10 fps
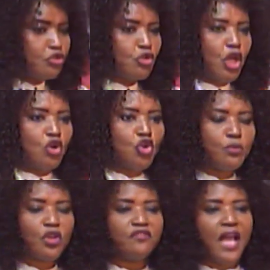the
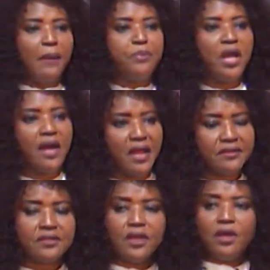rooms of their
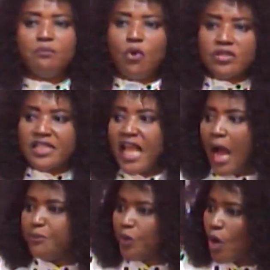parents, mostly
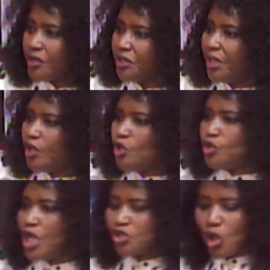abroad.
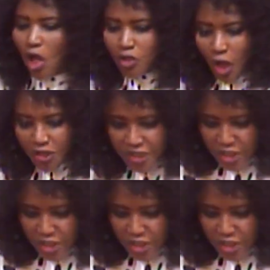They saw a gun, they